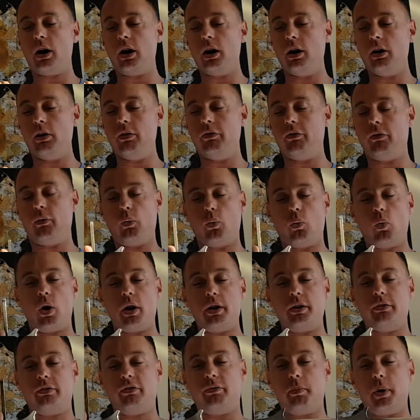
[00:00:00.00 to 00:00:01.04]
of
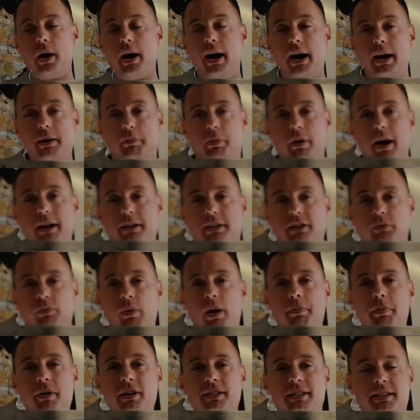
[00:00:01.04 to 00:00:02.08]
one of my practice
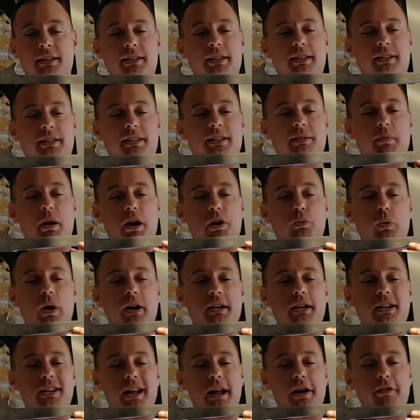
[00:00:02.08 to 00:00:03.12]
weapons. This is my
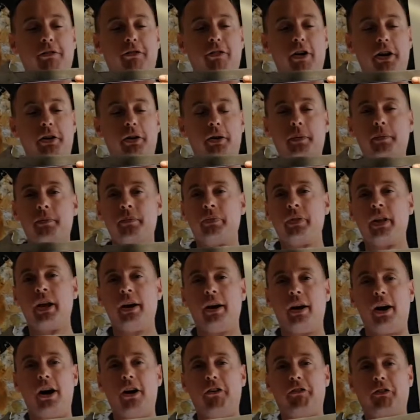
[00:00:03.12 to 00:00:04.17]
Regenyei Feders.
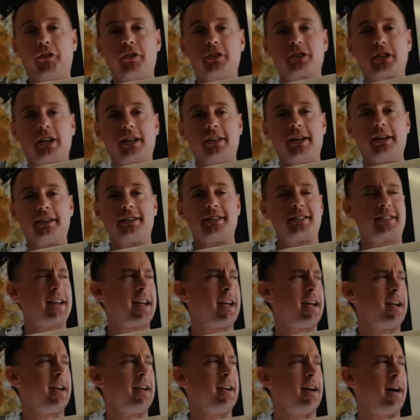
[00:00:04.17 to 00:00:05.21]
First I'd like to
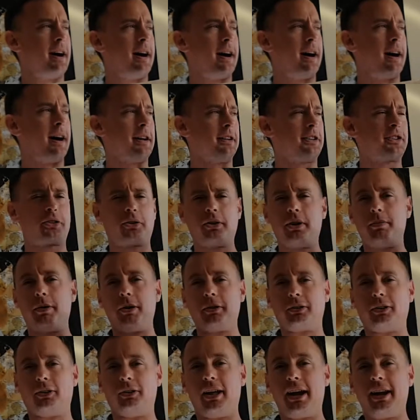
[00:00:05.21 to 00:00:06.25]
say sorry
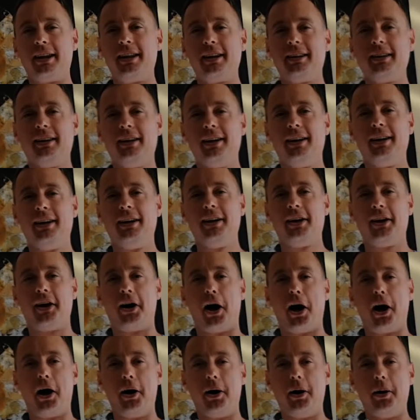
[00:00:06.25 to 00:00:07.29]
about the lighting.
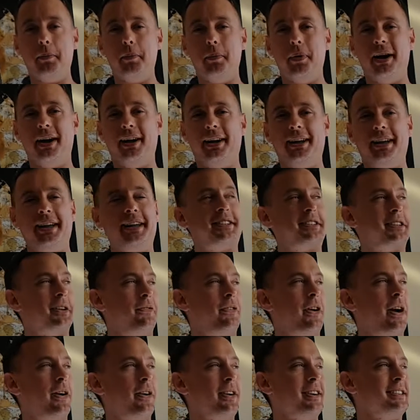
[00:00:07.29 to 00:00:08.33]
It's a
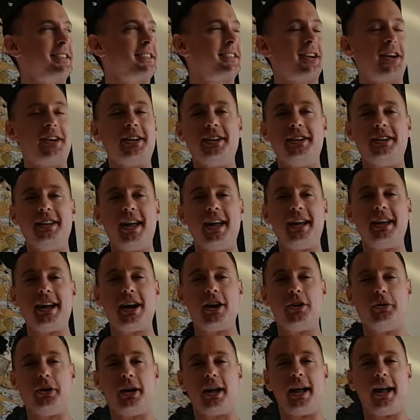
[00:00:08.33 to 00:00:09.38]
very sunny day
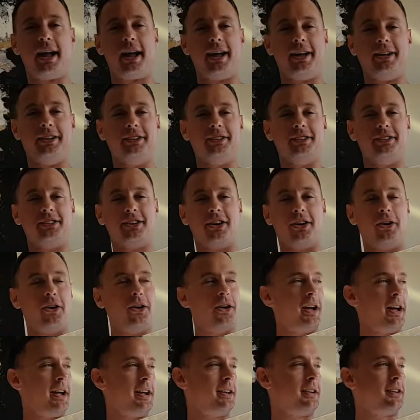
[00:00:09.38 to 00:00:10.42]
out and
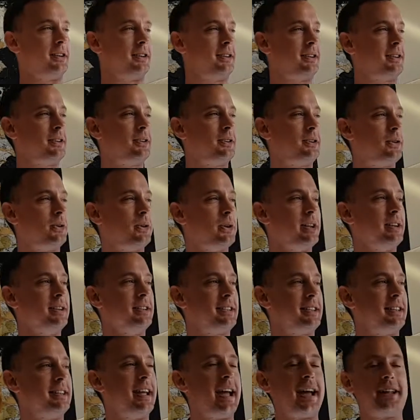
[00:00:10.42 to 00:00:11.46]
I
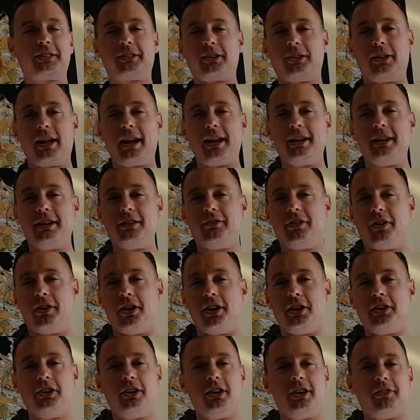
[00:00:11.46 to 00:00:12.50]
couldn't get the lighting
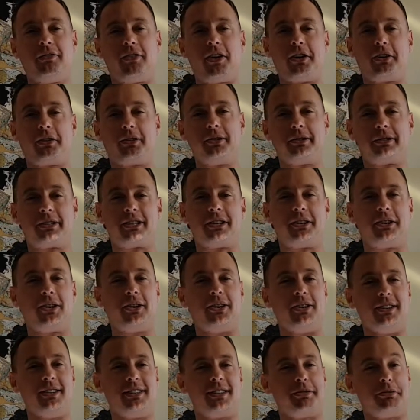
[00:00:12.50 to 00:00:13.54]
very good. If I closed the
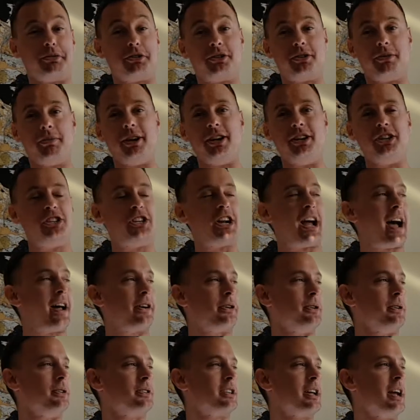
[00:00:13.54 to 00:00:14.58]
curtains there was too many
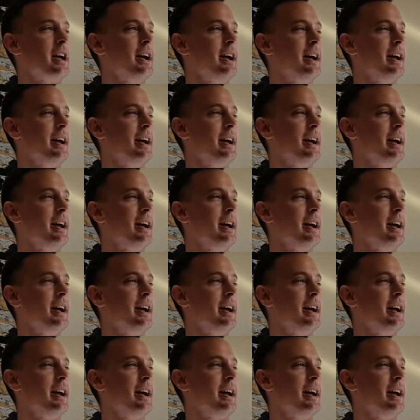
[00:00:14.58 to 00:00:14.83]
shadows,